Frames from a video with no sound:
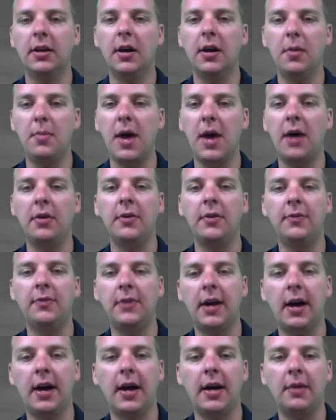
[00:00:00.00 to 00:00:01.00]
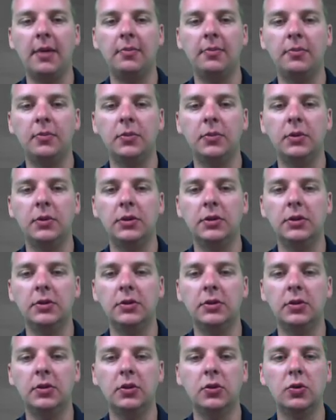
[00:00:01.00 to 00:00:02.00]
amount of time, which
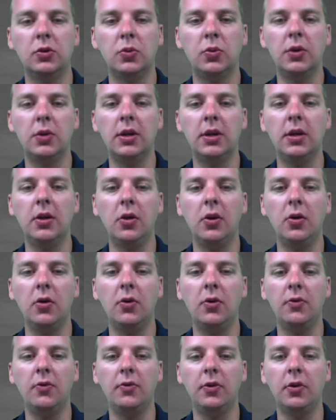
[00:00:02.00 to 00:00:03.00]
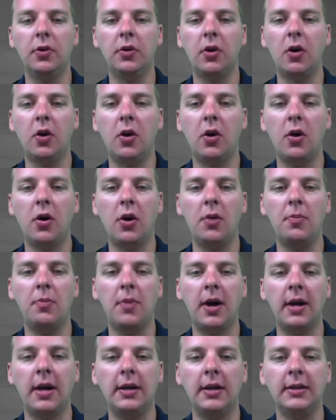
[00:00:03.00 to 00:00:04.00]
is 20 over r
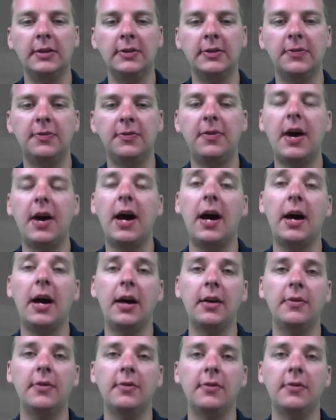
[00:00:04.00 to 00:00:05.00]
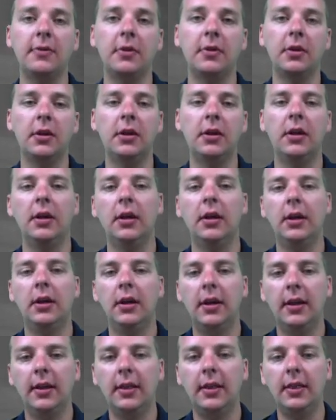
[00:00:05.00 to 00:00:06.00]
minus 5,
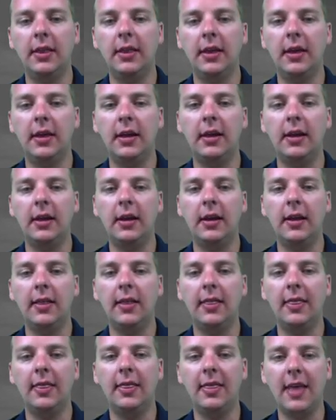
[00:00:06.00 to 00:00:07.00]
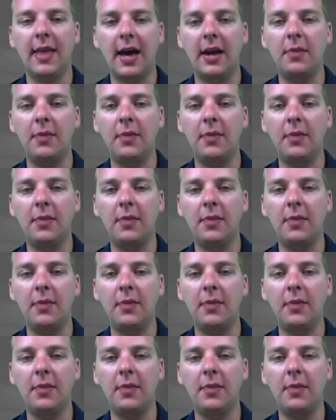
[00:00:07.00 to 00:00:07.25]
then that